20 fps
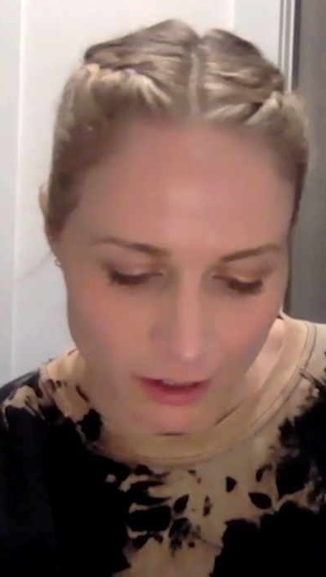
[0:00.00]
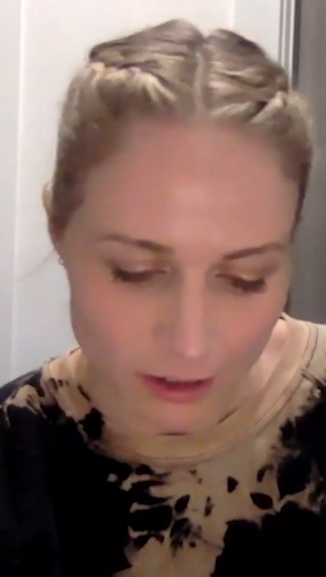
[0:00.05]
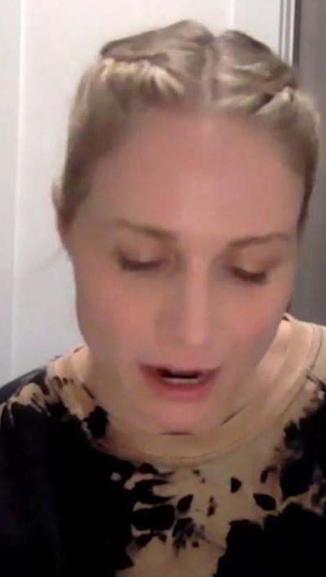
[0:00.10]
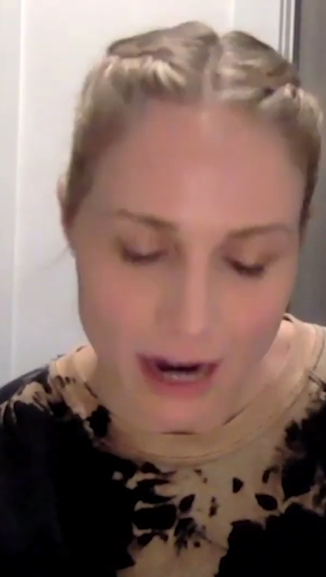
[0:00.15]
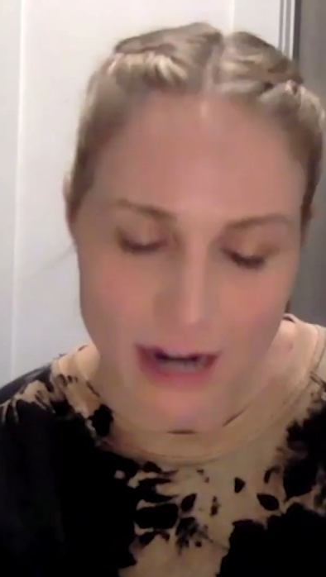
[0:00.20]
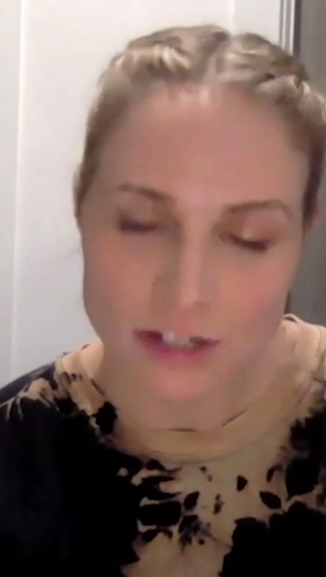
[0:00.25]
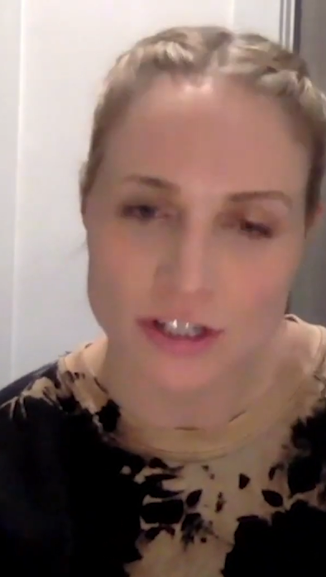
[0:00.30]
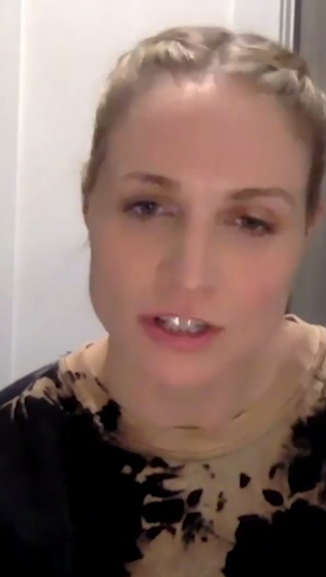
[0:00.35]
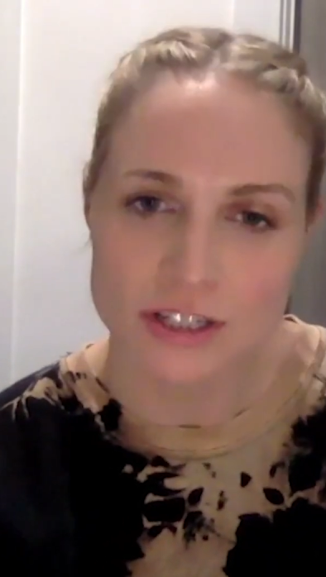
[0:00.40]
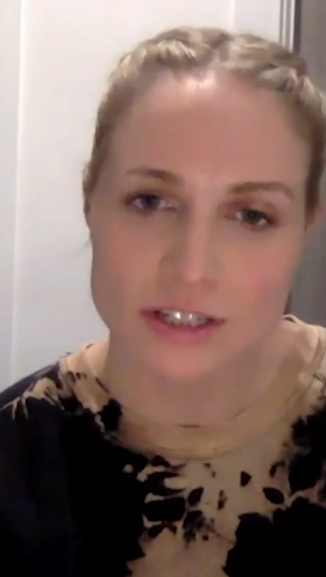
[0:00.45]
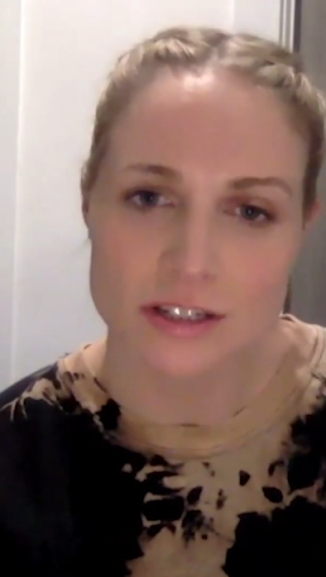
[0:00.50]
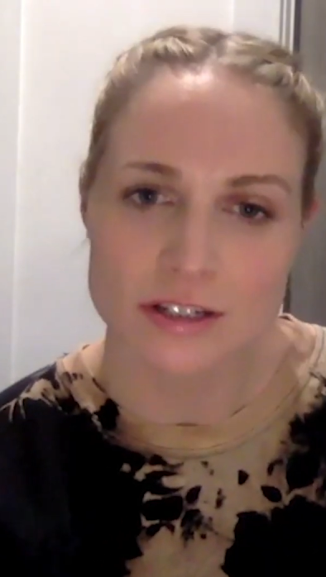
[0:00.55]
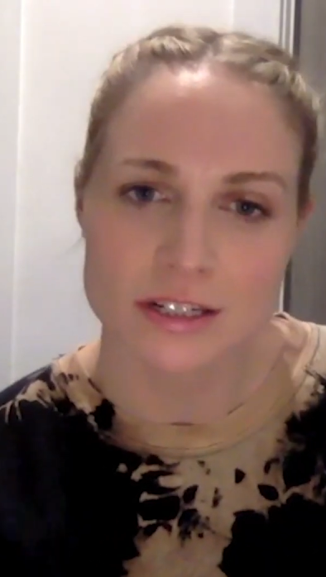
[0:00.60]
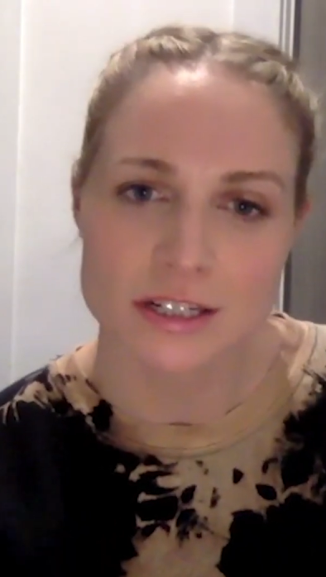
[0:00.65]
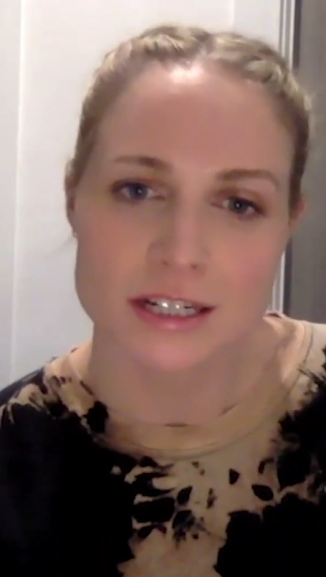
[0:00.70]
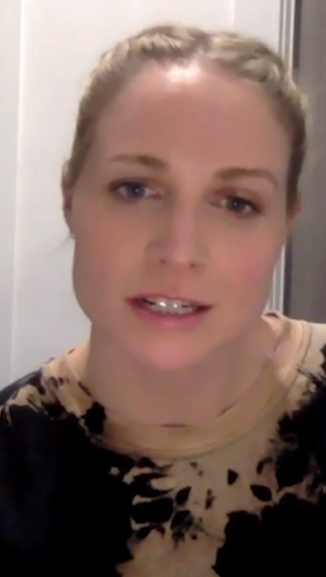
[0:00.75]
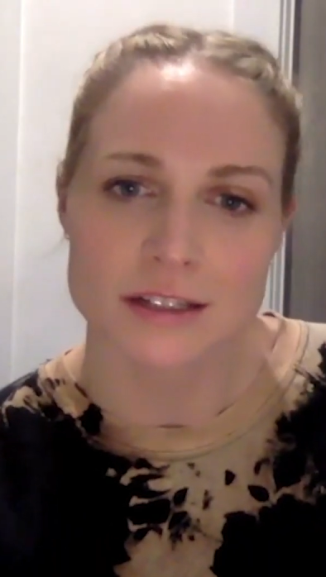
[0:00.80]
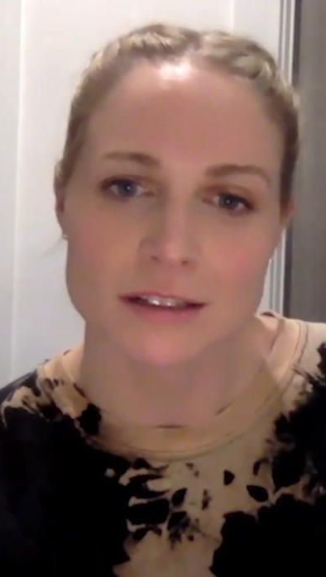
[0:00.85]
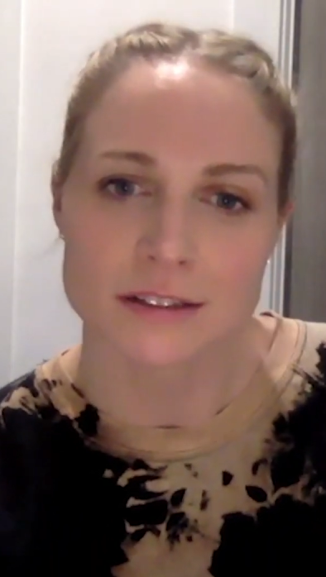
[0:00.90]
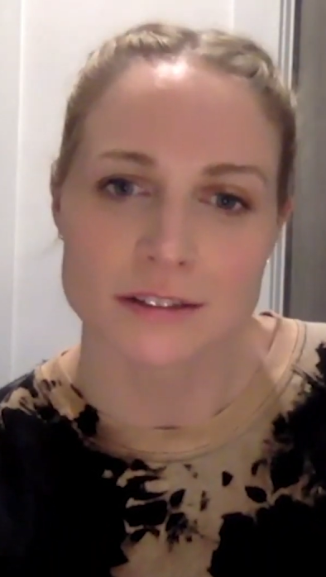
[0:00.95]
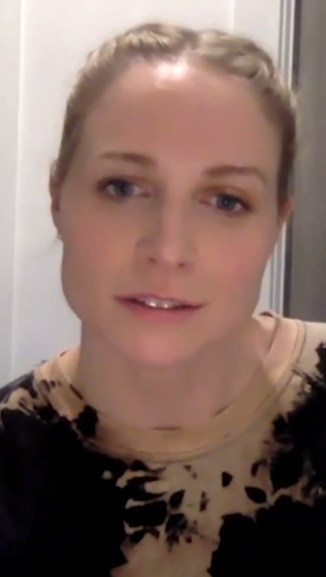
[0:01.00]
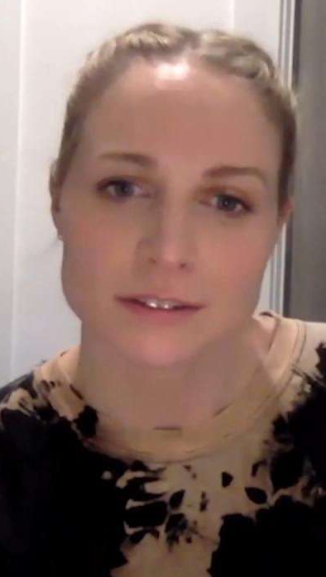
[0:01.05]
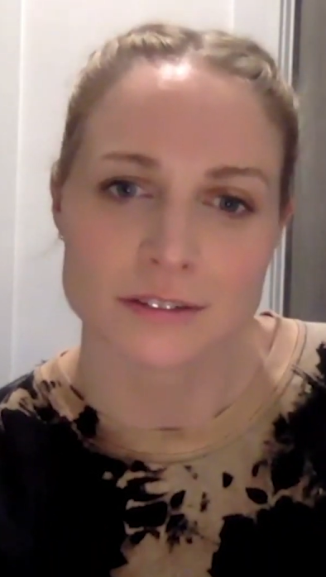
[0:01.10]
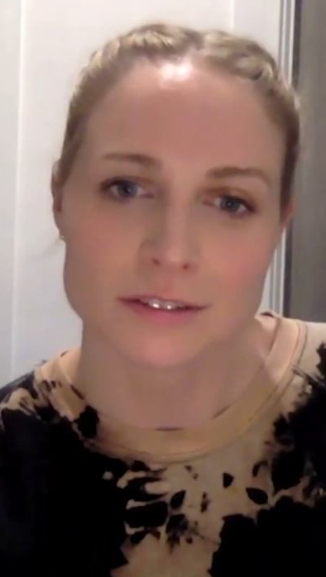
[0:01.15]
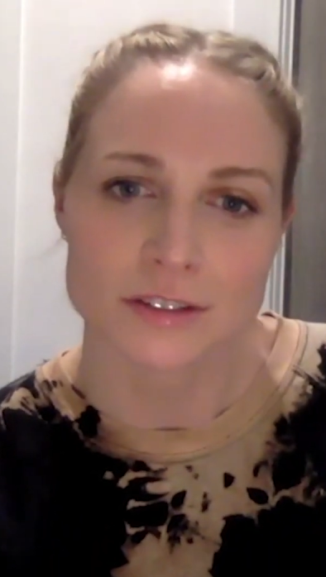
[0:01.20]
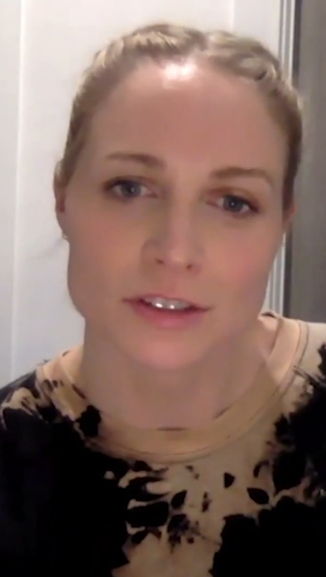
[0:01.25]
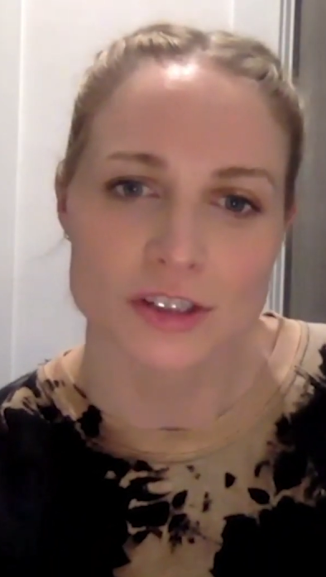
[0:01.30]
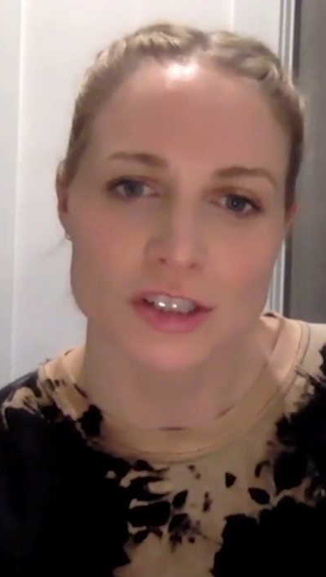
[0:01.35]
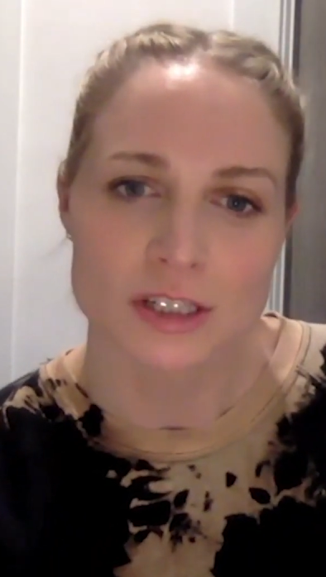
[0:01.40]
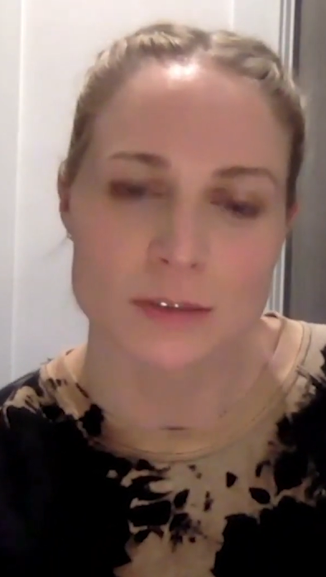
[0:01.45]
her actions until
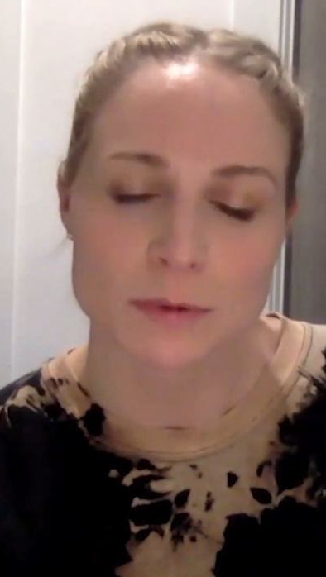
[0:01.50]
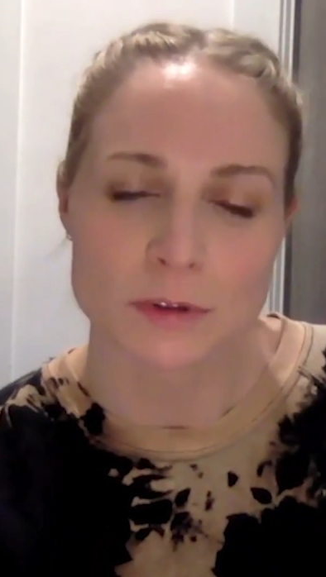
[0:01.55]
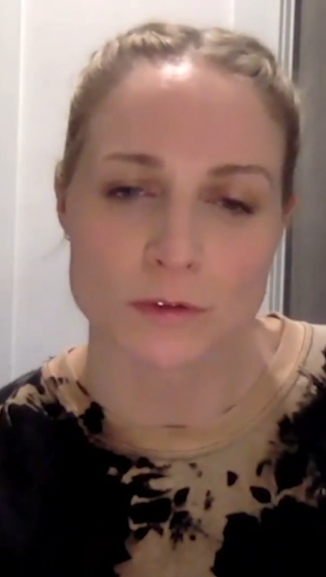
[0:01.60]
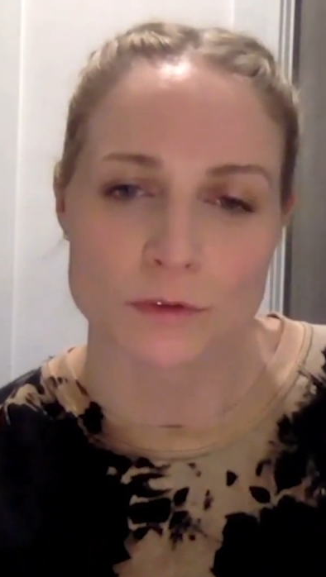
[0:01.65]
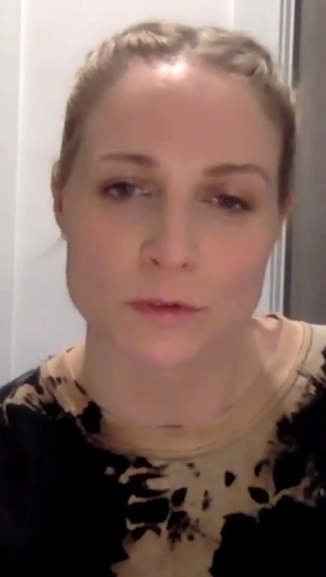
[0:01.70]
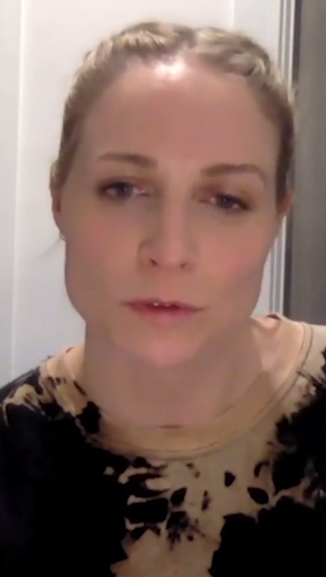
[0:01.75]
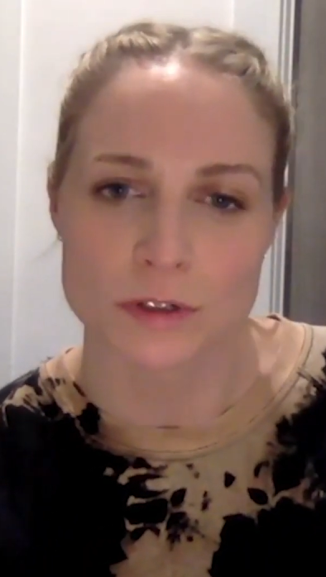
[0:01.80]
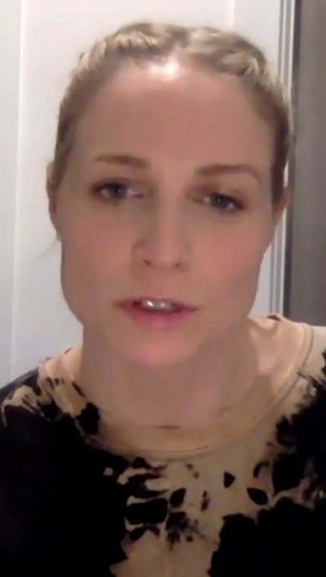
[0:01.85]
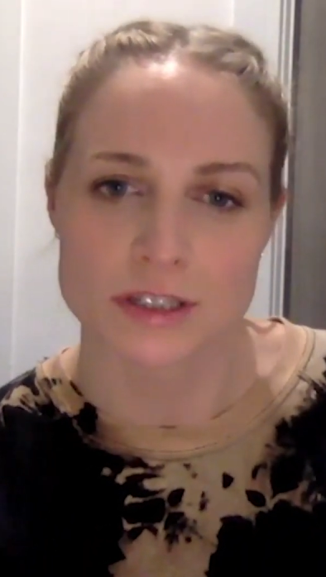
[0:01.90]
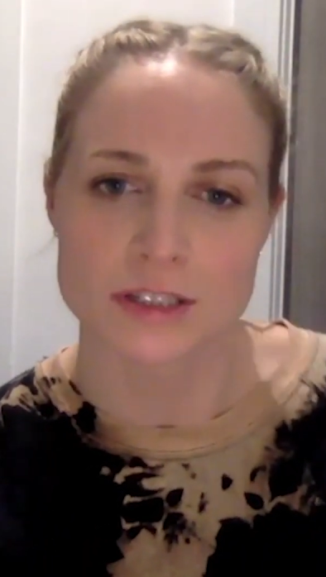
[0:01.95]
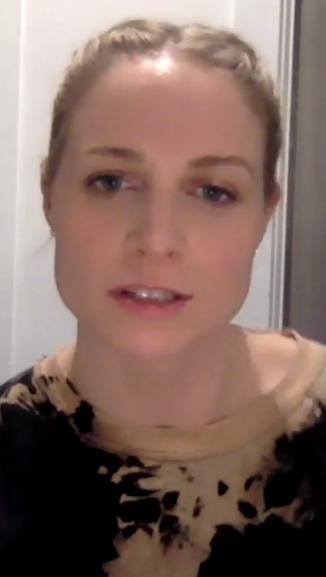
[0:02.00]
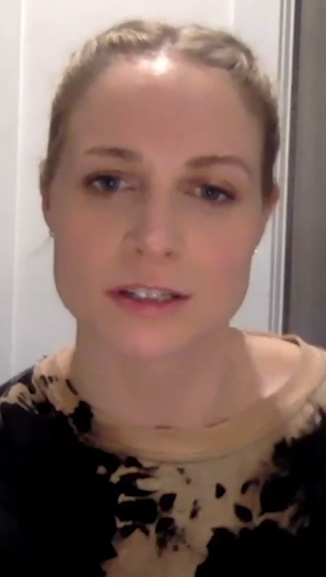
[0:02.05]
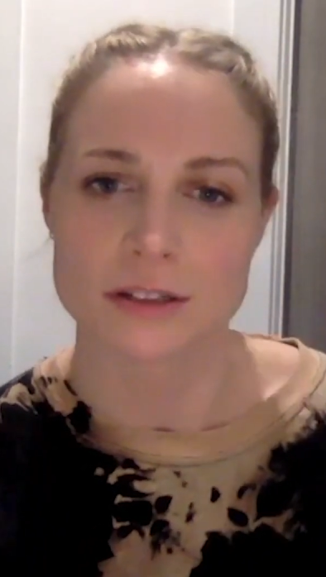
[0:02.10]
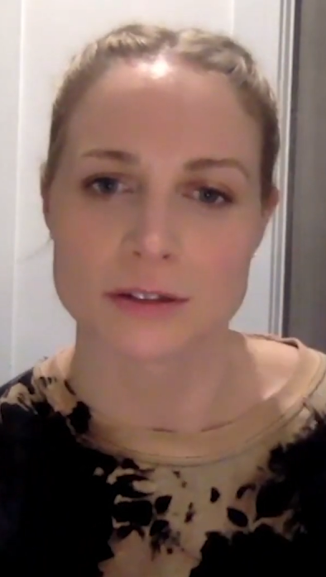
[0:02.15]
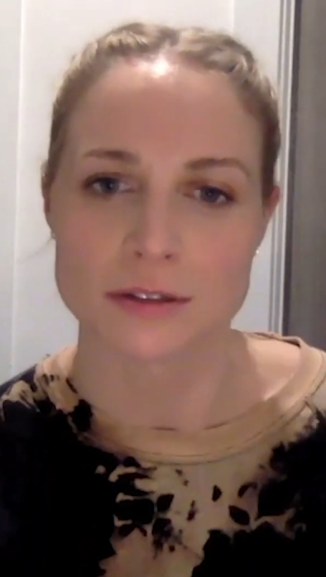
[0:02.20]
she's been forced to,